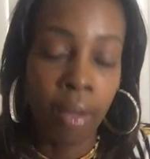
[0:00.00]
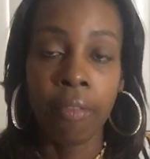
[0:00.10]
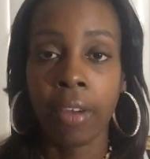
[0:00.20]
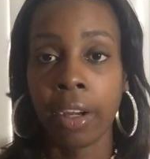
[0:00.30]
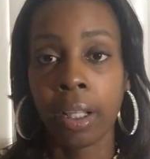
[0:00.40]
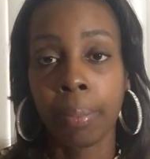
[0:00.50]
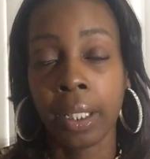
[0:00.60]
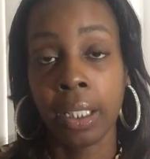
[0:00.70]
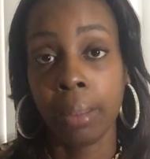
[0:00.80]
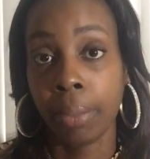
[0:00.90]
Very
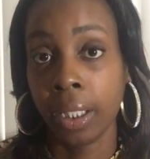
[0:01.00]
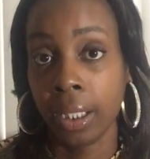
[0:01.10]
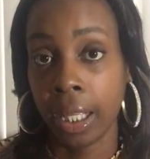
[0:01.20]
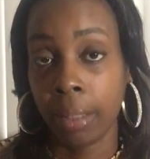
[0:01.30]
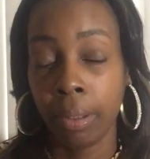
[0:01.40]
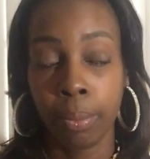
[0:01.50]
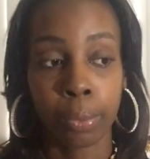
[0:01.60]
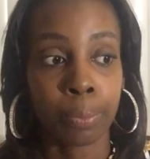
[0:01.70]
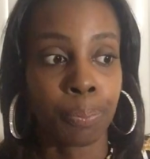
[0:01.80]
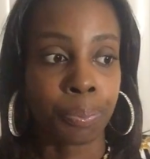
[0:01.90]
opinionated
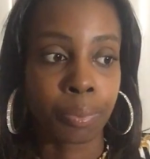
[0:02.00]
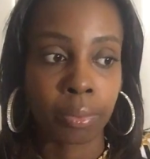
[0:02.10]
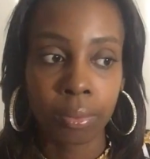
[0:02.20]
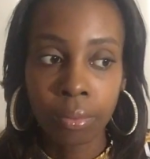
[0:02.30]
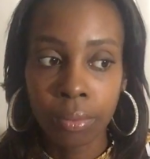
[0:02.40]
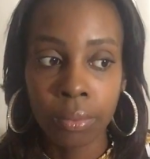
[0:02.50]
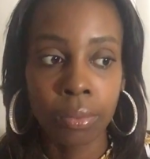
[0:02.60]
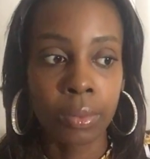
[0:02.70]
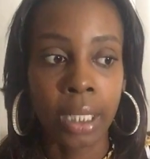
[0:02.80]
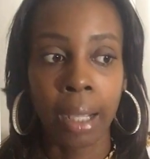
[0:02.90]
people.
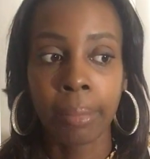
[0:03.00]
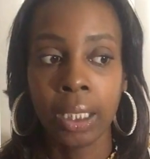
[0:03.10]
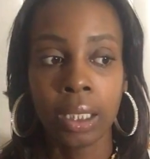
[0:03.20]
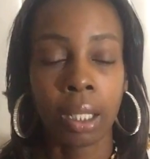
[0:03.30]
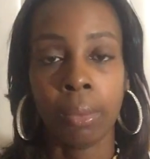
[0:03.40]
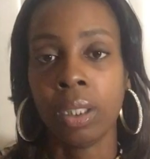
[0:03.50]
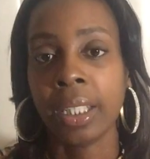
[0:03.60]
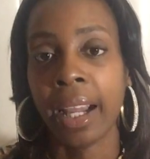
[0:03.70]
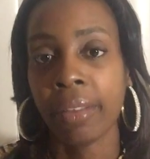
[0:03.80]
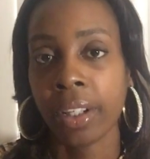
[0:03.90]
I mean, come on
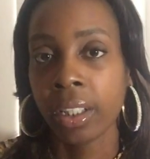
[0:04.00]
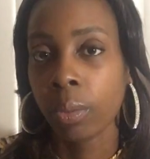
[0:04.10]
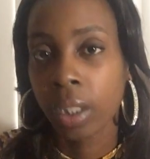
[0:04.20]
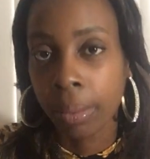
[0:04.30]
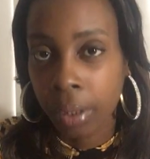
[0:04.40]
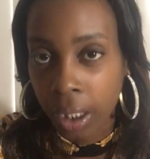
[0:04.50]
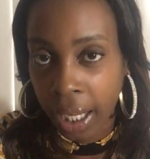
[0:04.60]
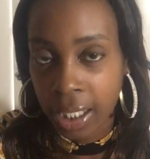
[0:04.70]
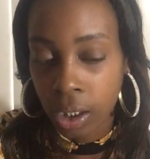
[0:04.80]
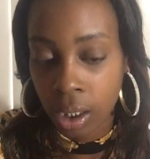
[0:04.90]
now. They're good with
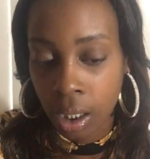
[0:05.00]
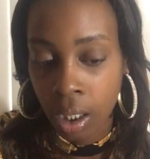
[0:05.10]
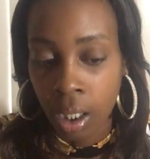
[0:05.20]
communication.